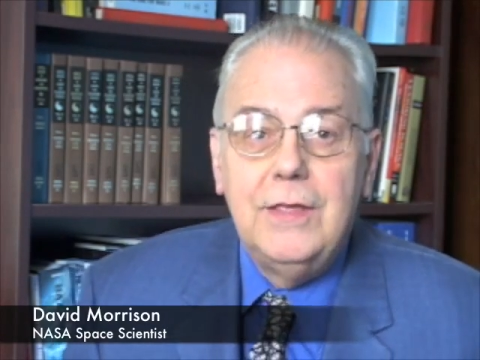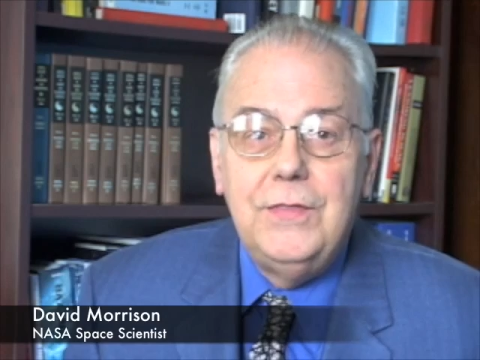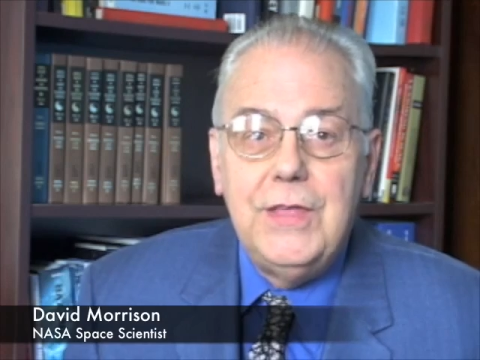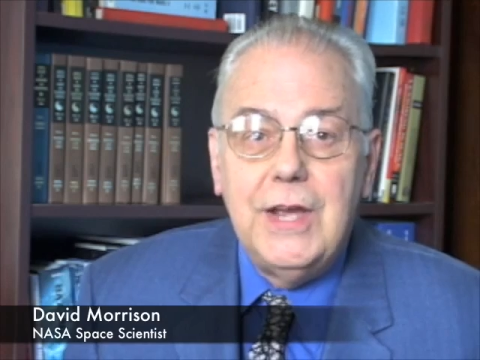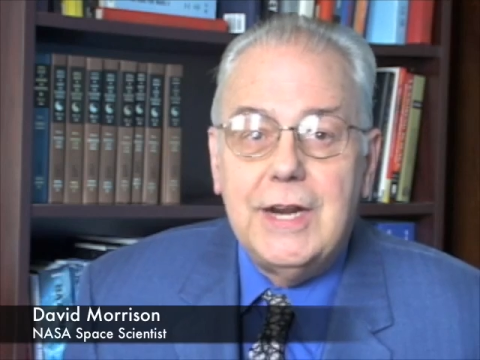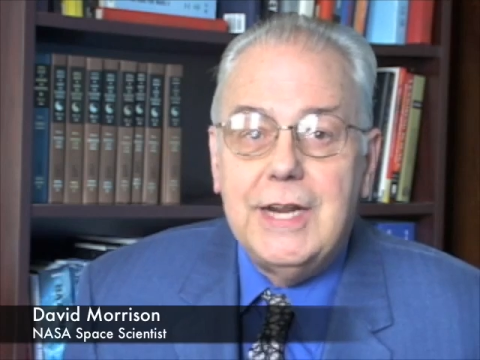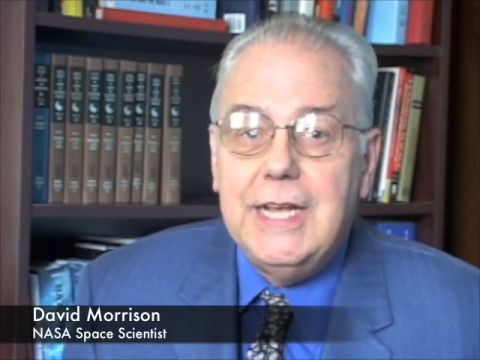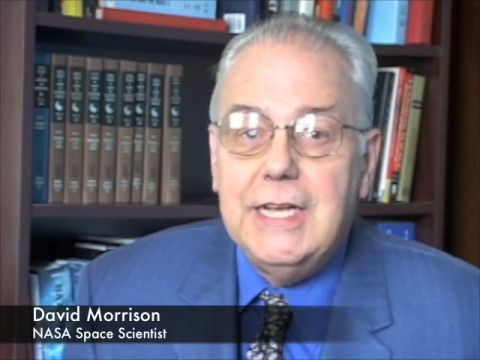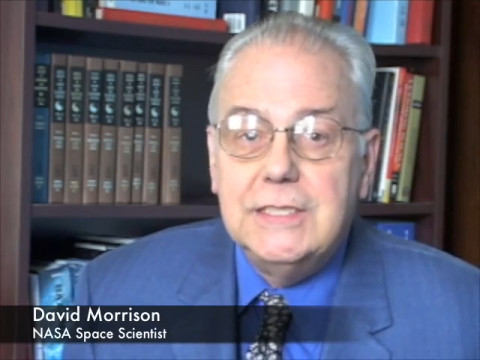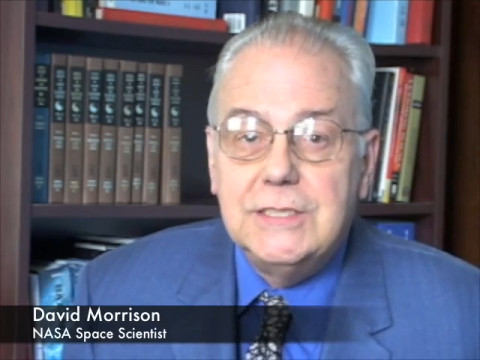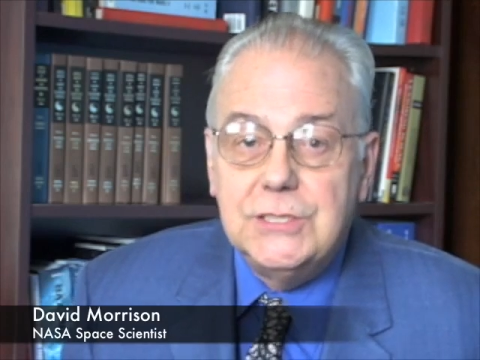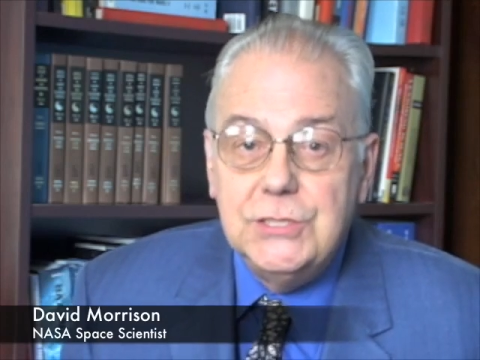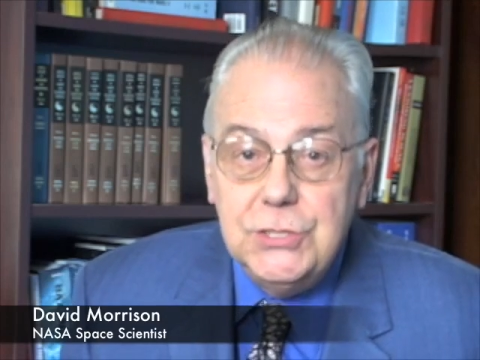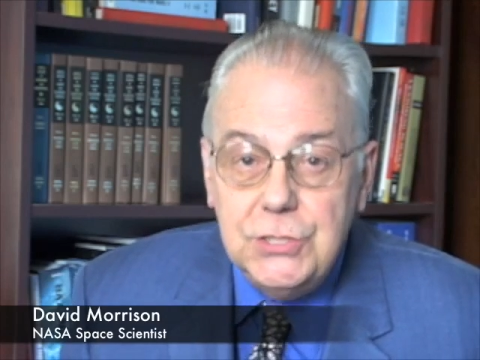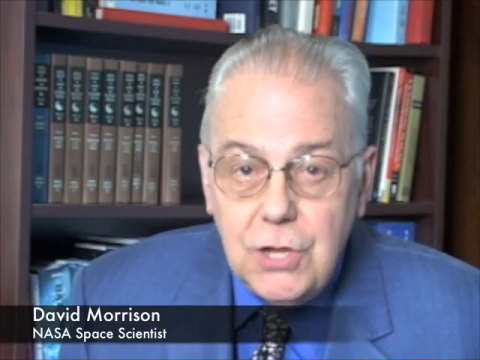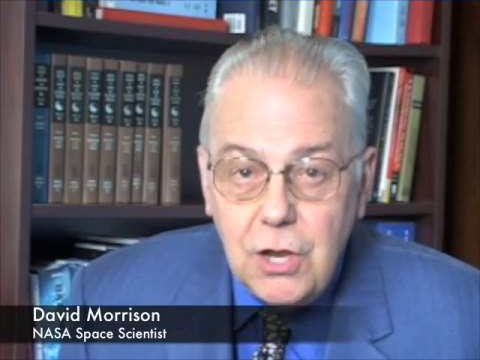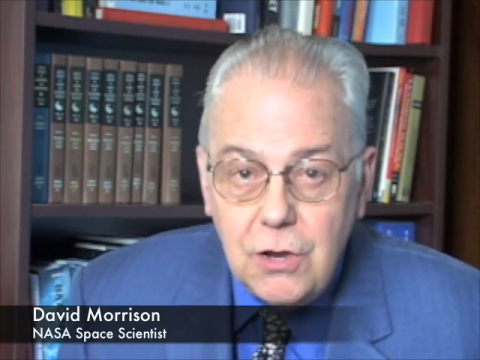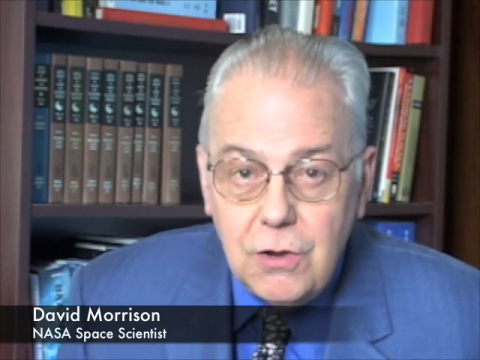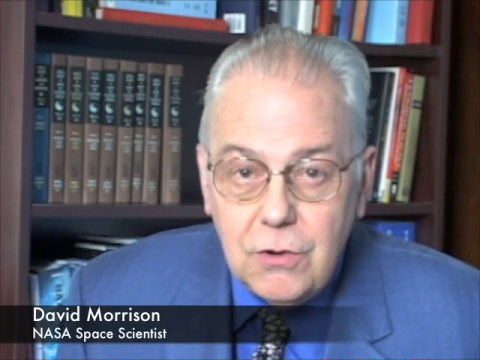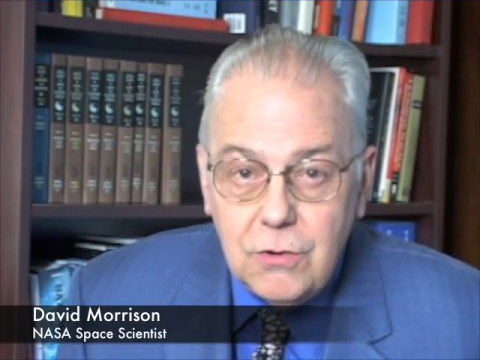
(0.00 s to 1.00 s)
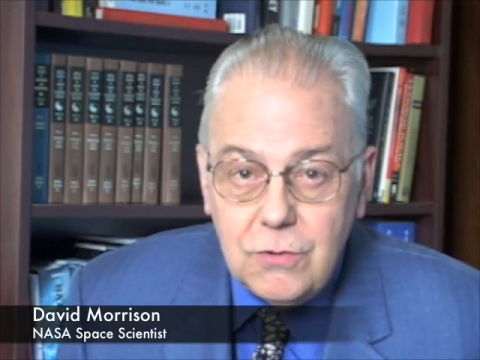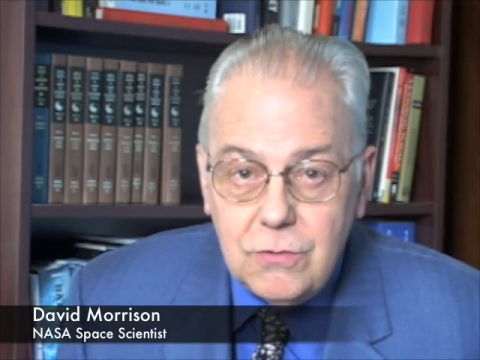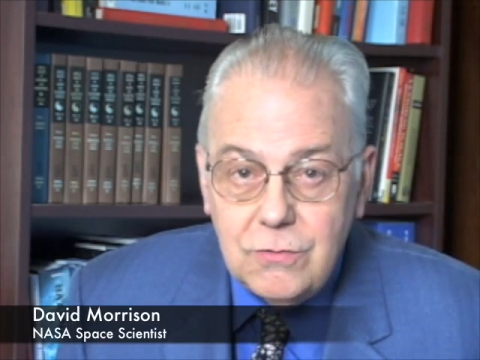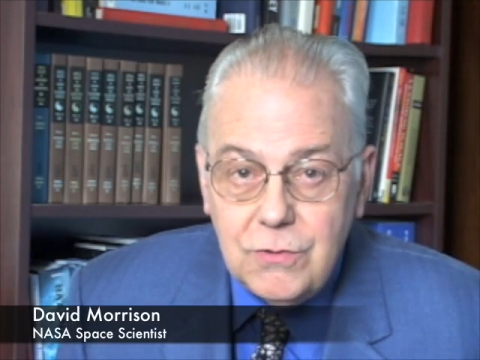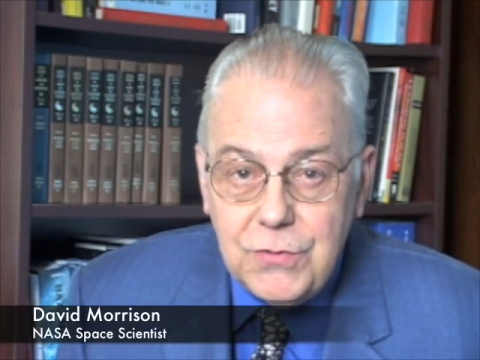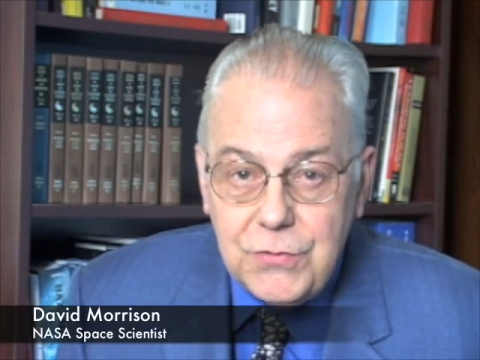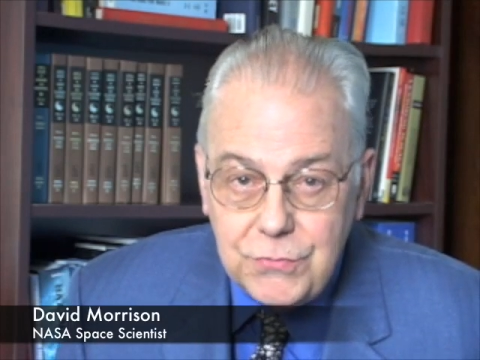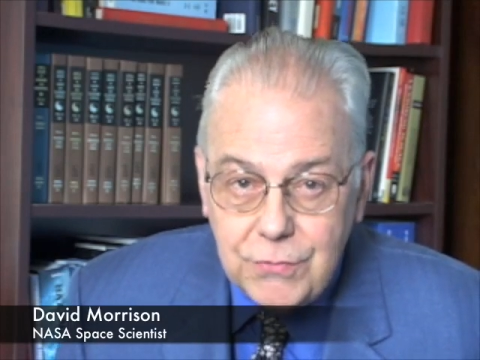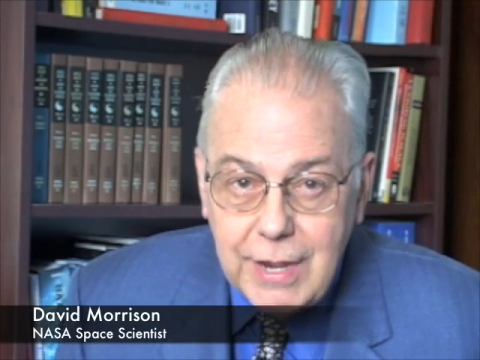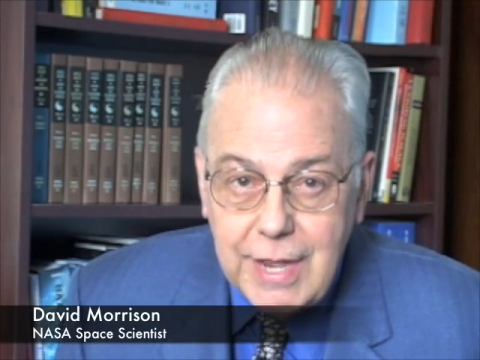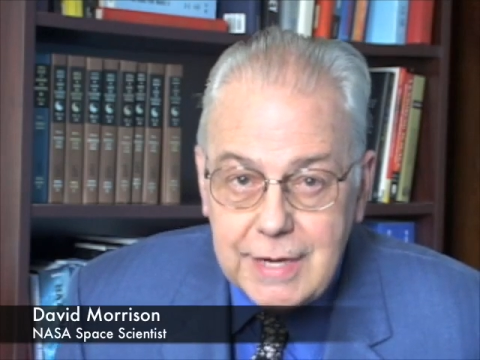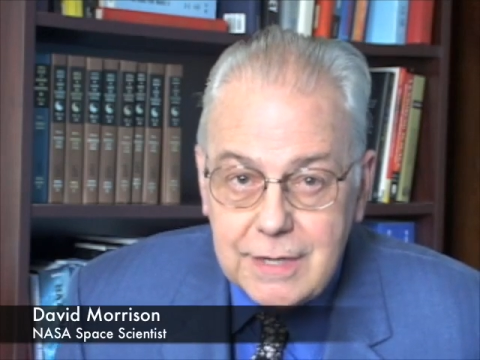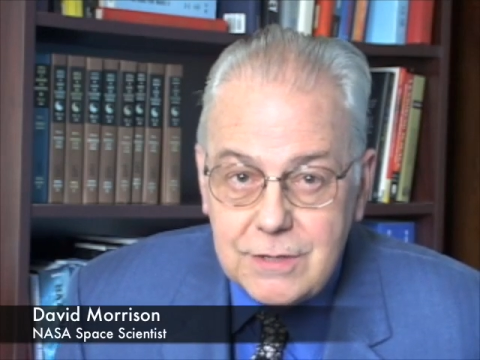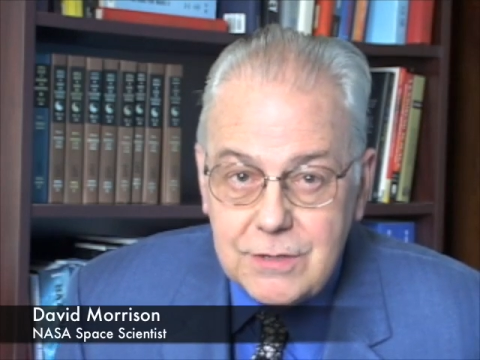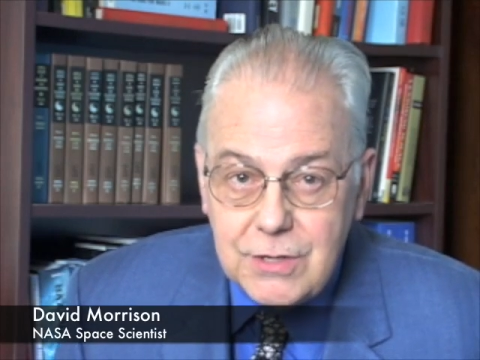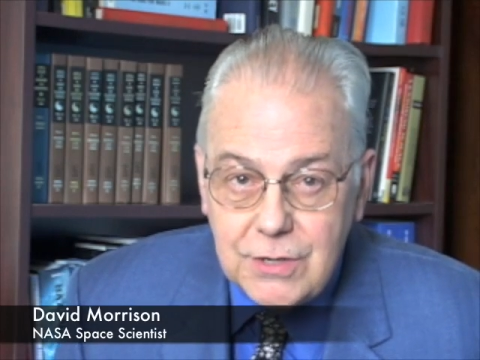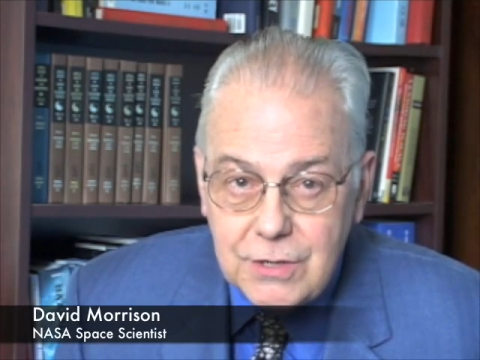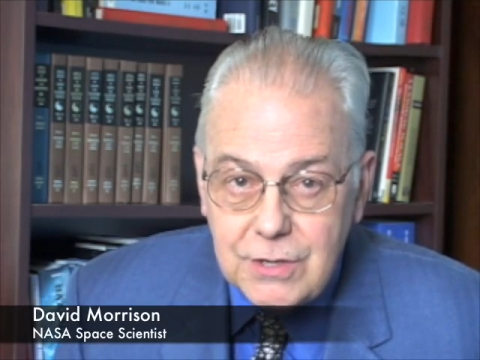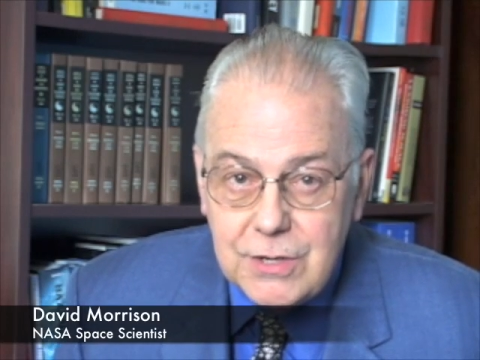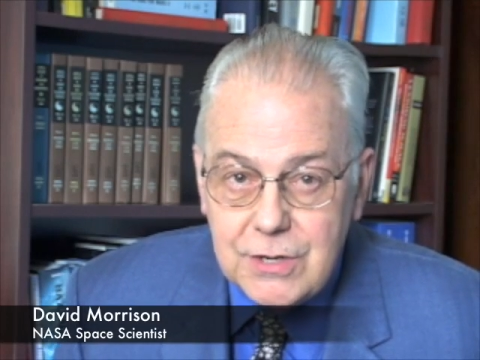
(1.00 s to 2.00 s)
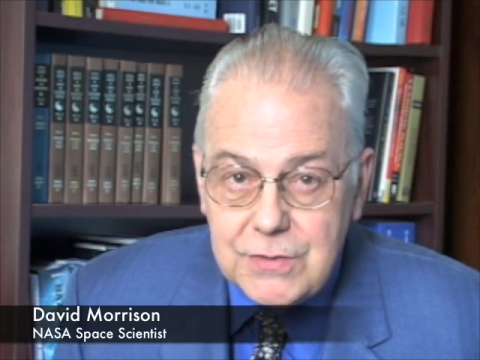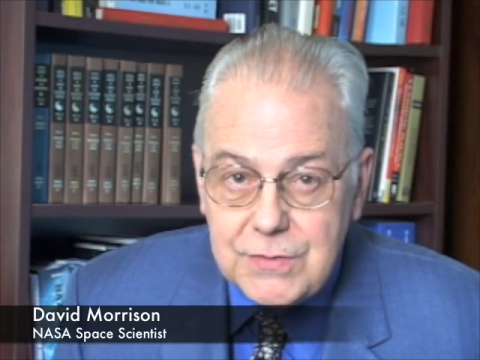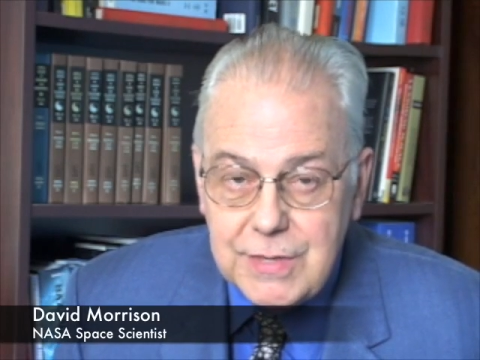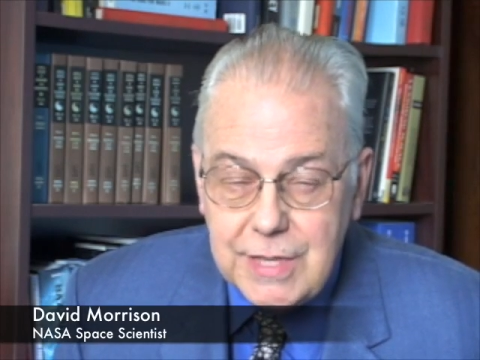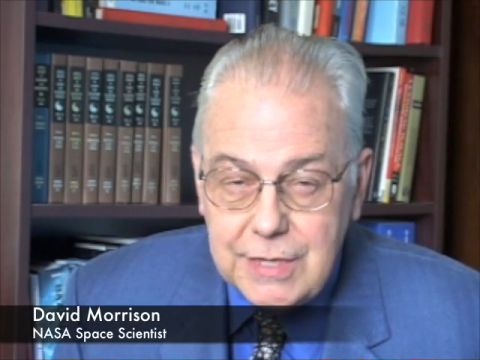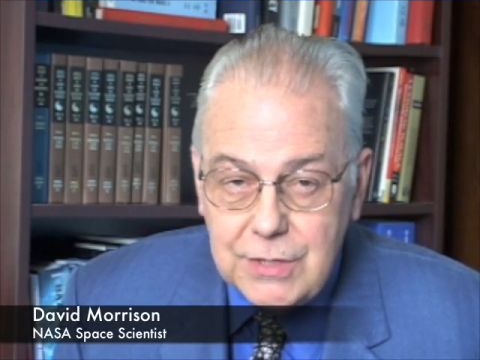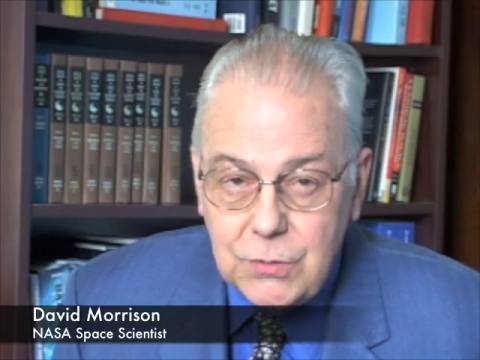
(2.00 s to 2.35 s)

There is no threat to Earth